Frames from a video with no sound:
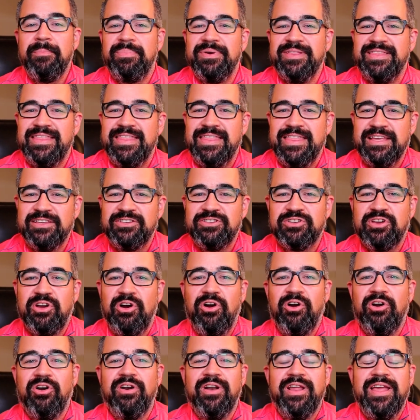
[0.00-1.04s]
But this
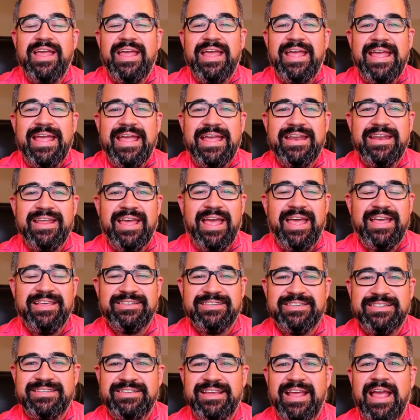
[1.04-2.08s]
card, in a
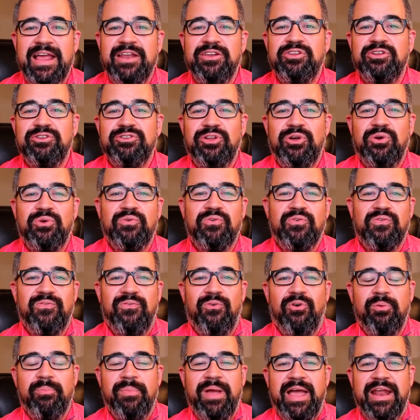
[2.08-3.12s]
standalone
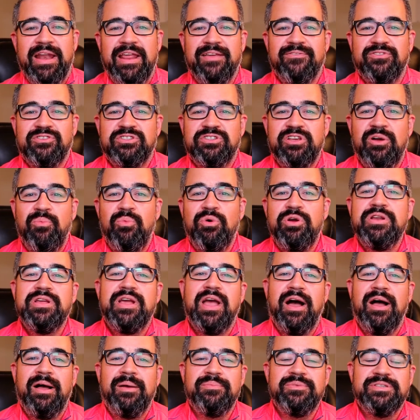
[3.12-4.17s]
format, if
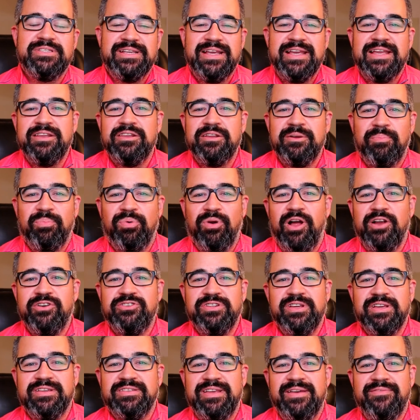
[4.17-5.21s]
someone comes into
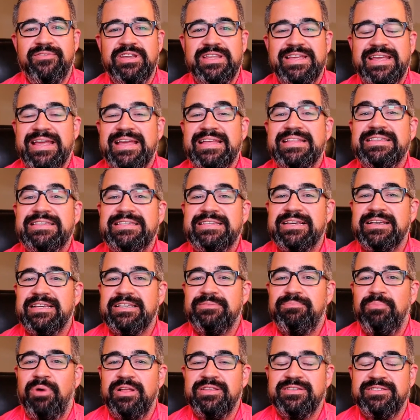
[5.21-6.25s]
Project 70 in
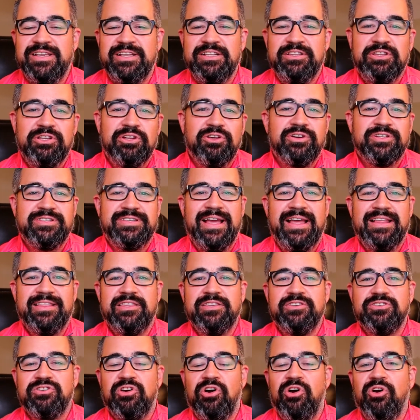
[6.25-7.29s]
six months and looks
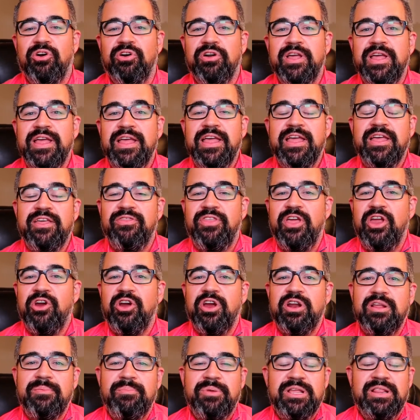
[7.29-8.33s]
at this card, they're
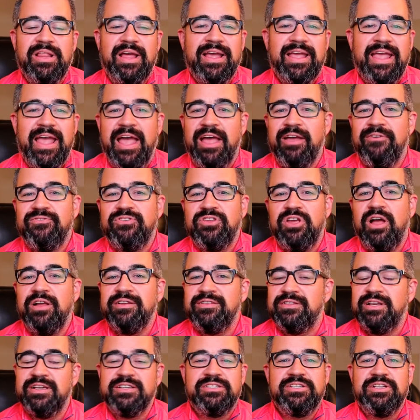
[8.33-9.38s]
going to be like,
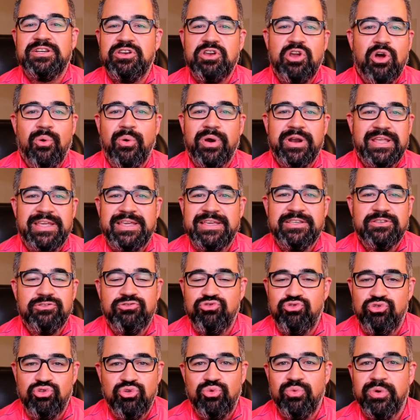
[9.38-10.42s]
Efdot doesn't know what
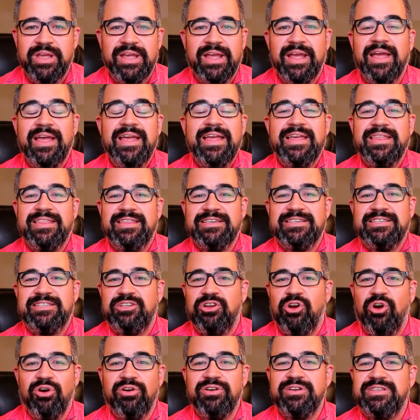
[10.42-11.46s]
he's doing. This
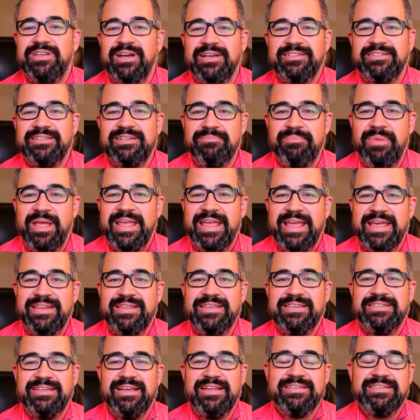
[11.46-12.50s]
card doesn't make
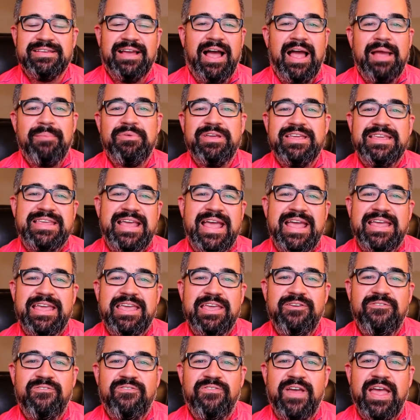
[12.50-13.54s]
any sense. I'm a
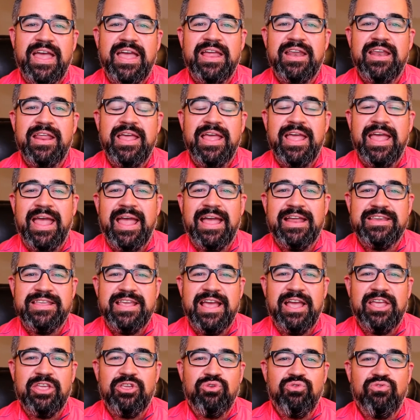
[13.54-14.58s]
Yankee fan, and
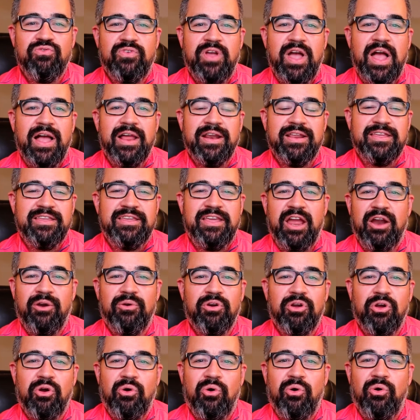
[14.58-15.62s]
yet you've got
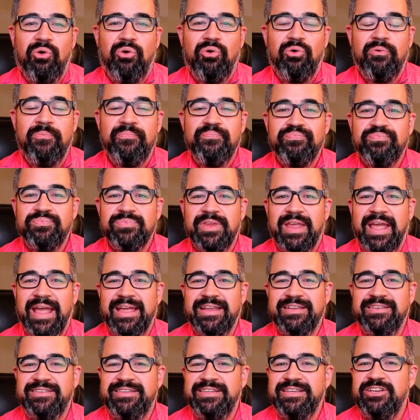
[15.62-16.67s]
Gerrit Cole
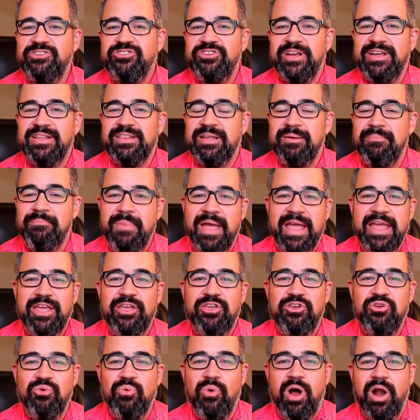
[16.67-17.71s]
and DJ
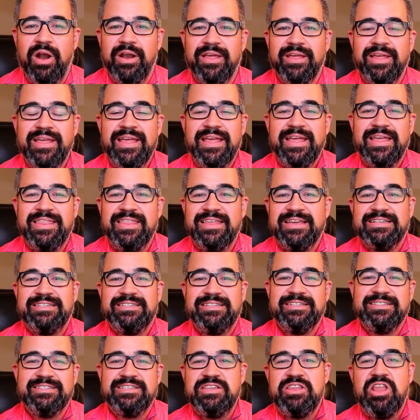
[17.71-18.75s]
LeMahieu on it.
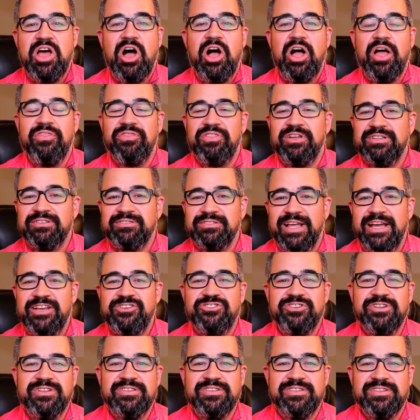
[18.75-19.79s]
This is not the
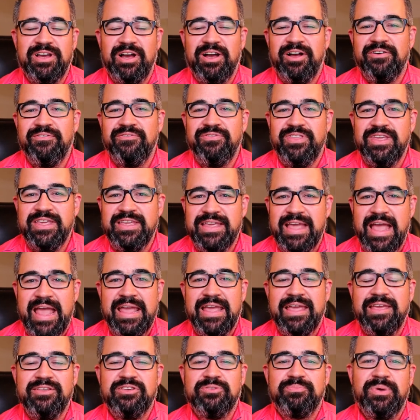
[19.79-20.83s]
Legends of the
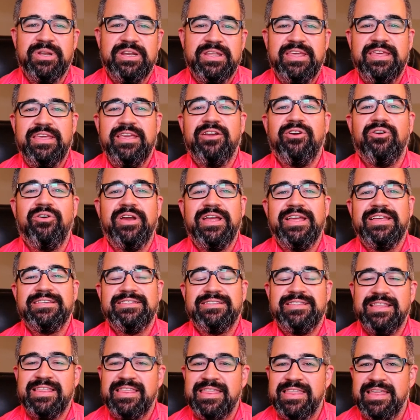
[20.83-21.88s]
Yankees. But here
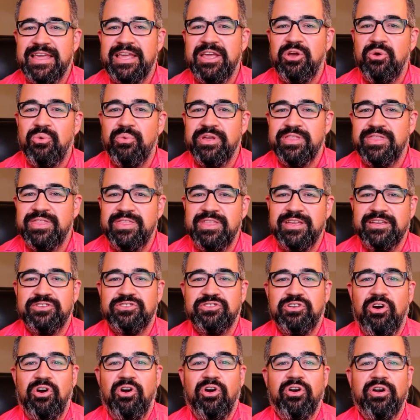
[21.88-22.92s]
is the thing with
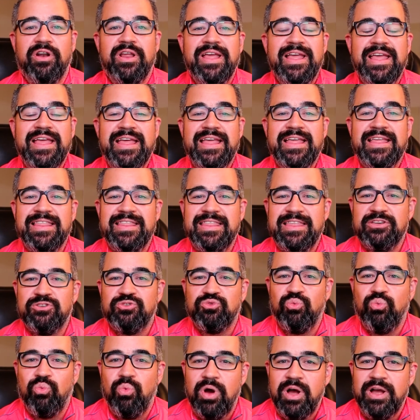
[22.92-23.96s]
this card
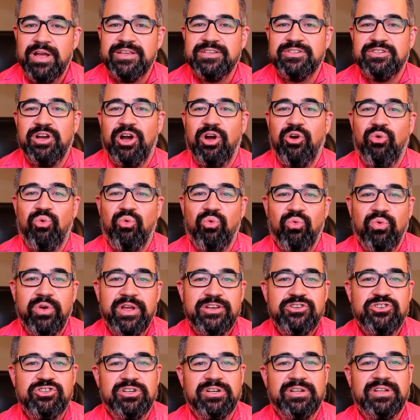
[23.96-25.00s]
this was
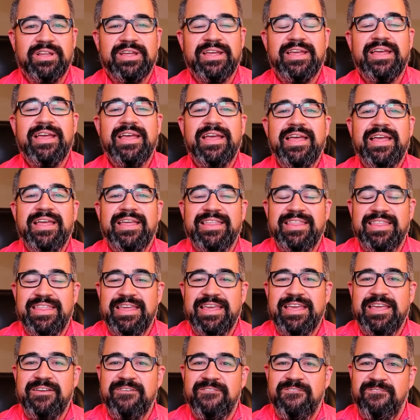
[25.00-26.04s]
originally
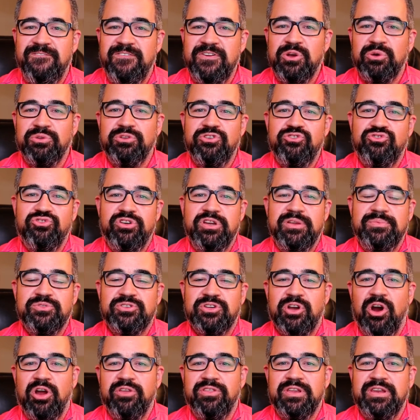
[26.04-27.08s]
the Field of
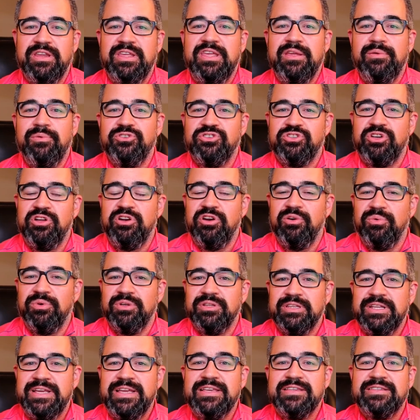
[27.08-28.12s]
Dreams card that he was going to
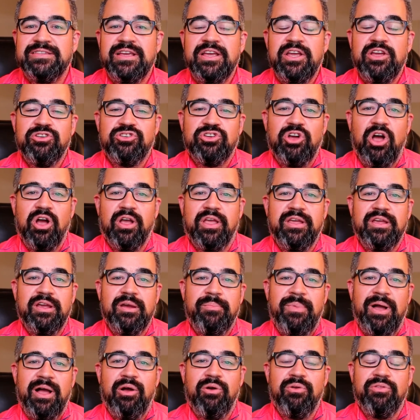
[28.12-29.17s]
release, talking
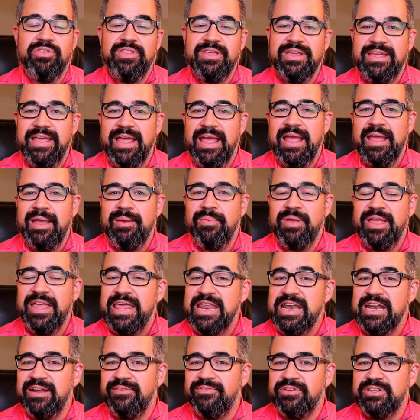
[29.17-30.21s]
about the game
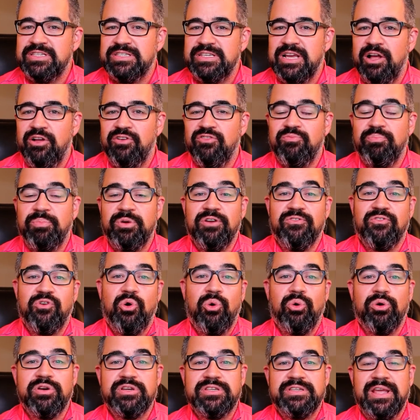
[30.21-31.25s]
in and of itself. But of
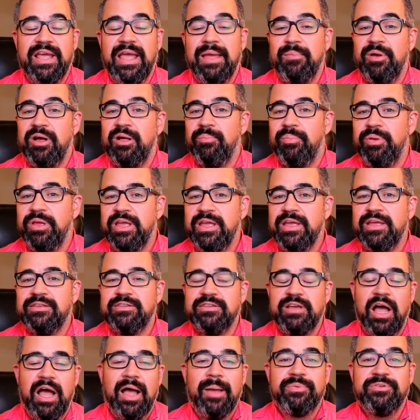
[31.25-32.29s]
course,
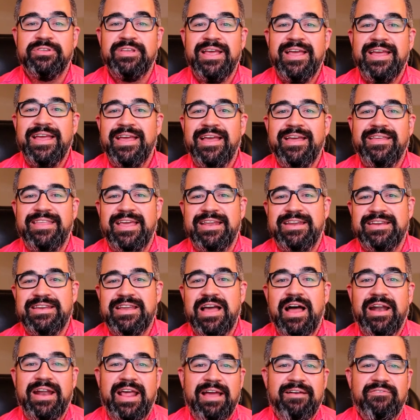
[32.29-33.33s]
MLB, Topps, they did
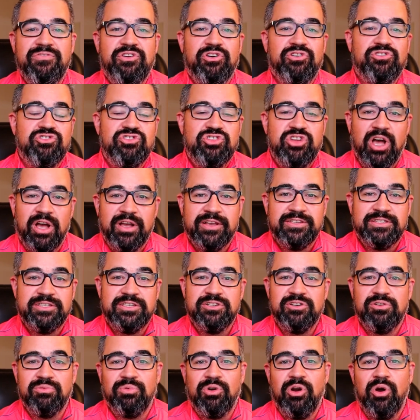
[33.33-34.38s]
not have their ducks
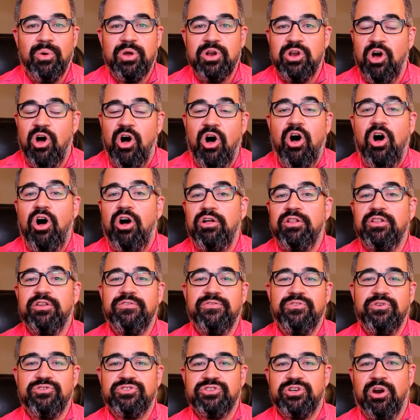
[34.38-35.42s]
in a row, and all
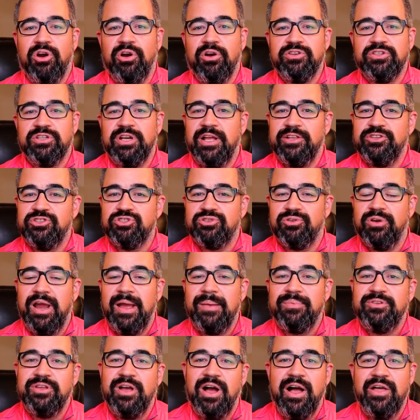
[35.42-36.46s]
of those cards got
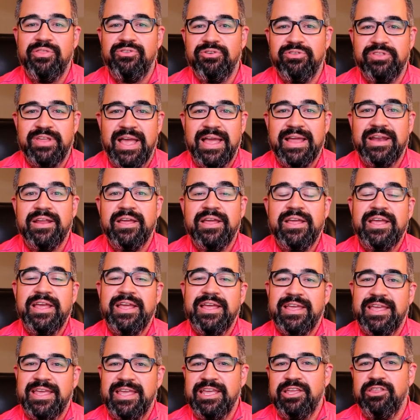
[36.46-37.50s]
scrapped other than
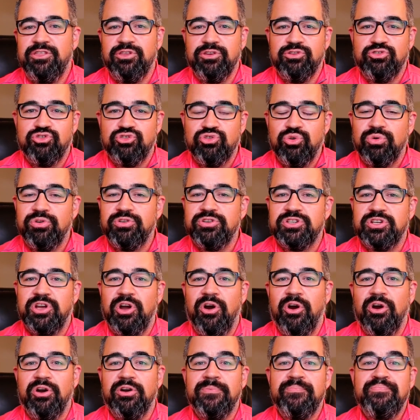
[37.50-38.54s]
Keith Shore's
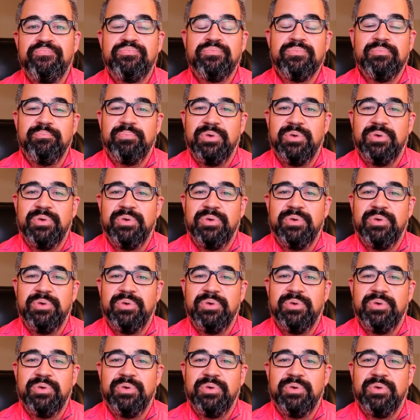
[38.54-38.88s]
card.